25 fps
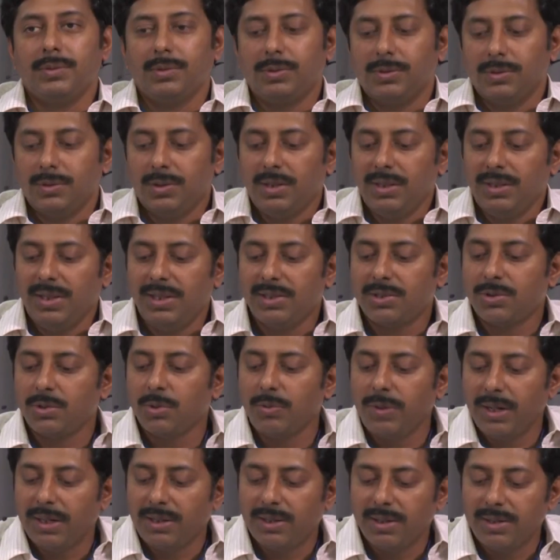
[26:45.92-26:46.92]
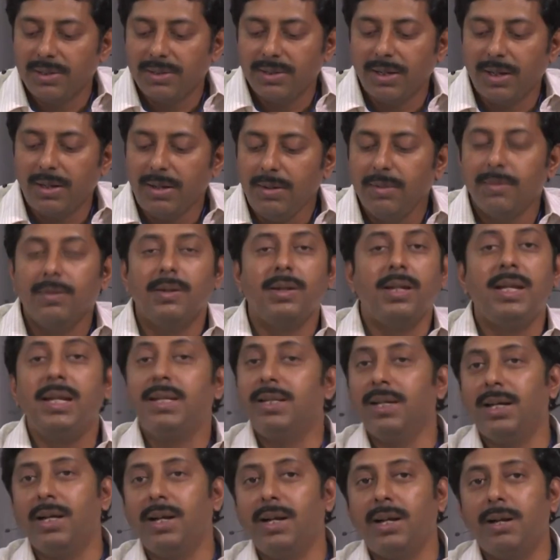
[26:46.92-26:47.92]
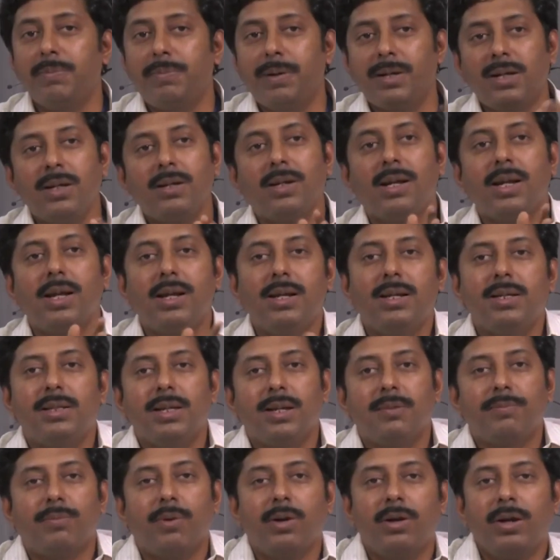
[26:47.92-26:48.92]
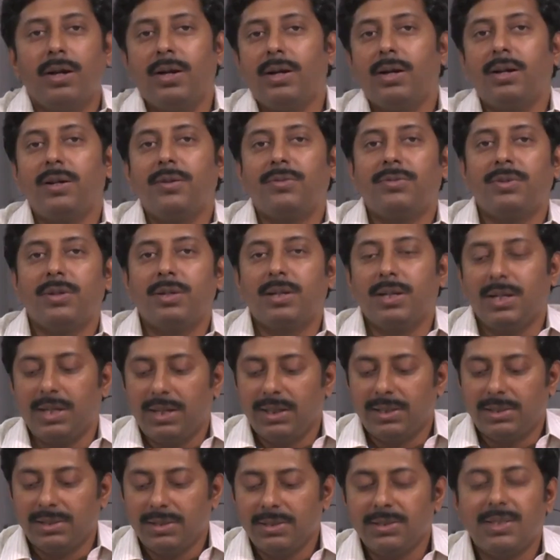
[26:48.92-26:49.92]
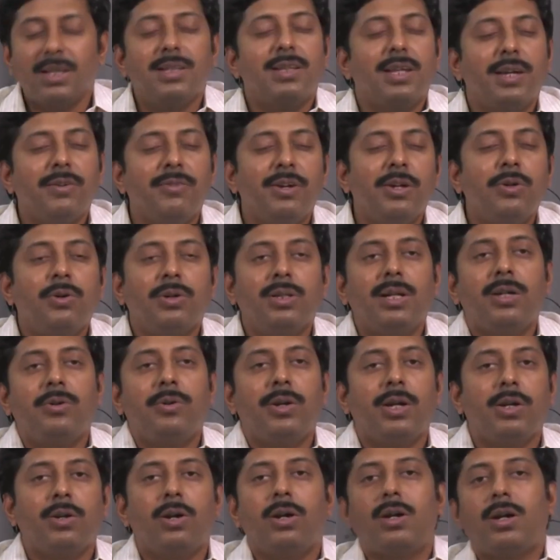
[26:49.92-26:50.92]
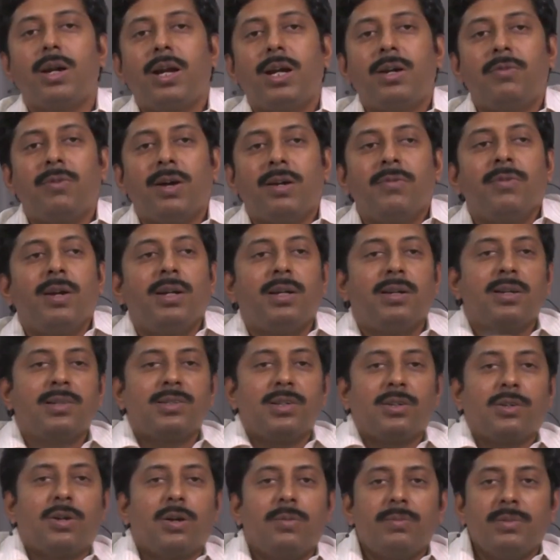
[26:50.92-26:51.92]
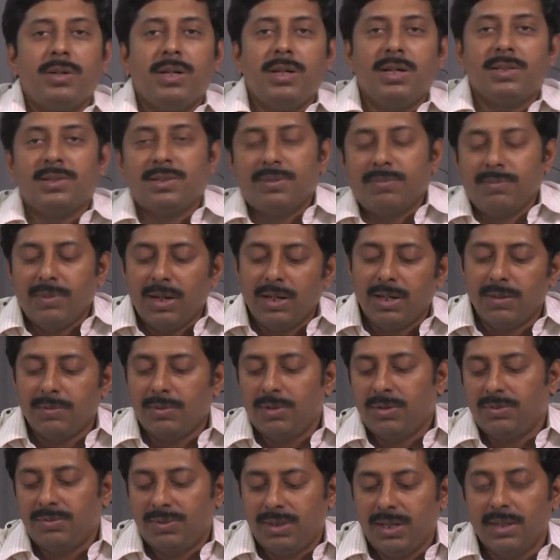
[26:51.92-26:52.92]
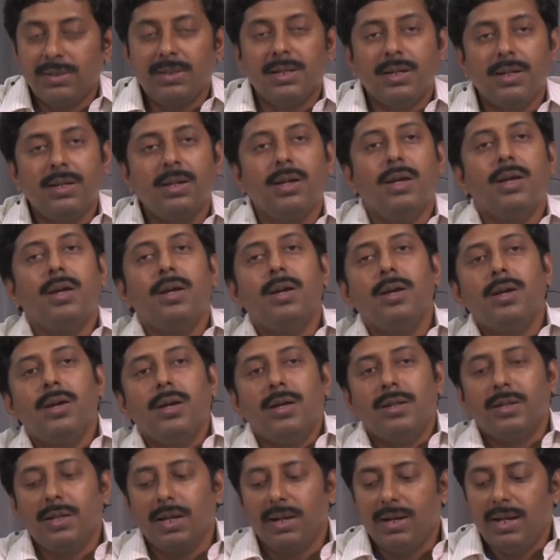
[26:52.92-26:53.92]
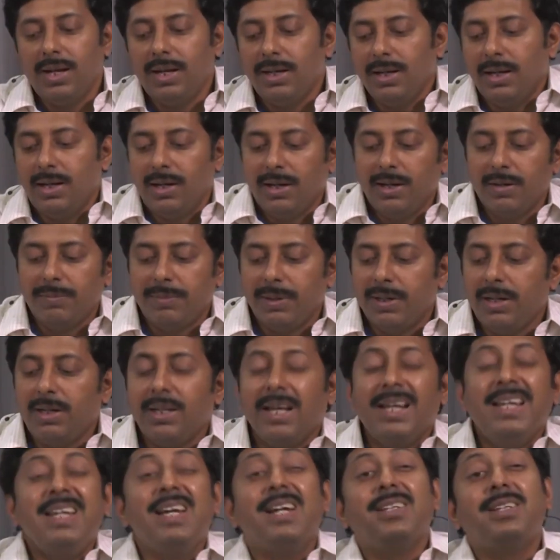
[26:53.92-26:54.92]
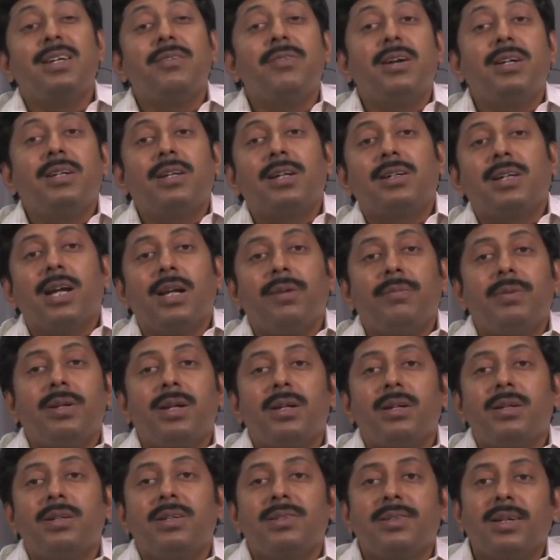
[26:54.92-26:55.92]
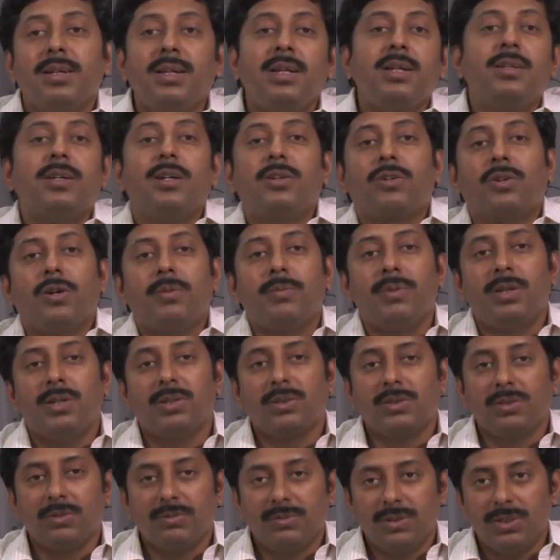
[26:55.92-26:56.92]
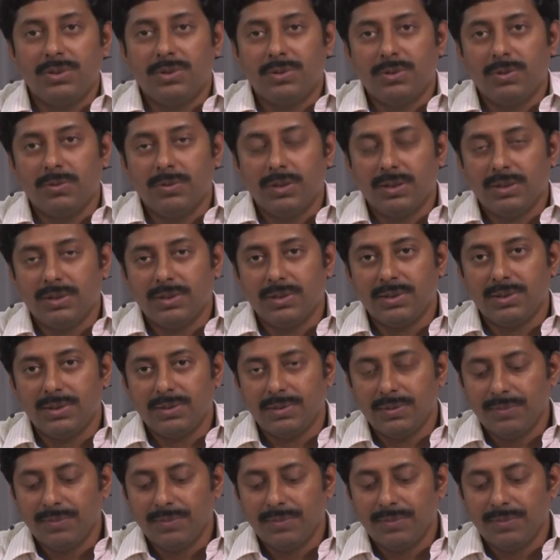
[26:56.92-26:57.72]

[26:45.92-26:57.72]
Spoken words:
so in these 2 vectors are linearly independent. Clearly they are pointing in different directions, and we know that we cannot write one vector as a multiple of the other. They are linearly independent. Any other vector can be written as a linear combination of these 2 vectors.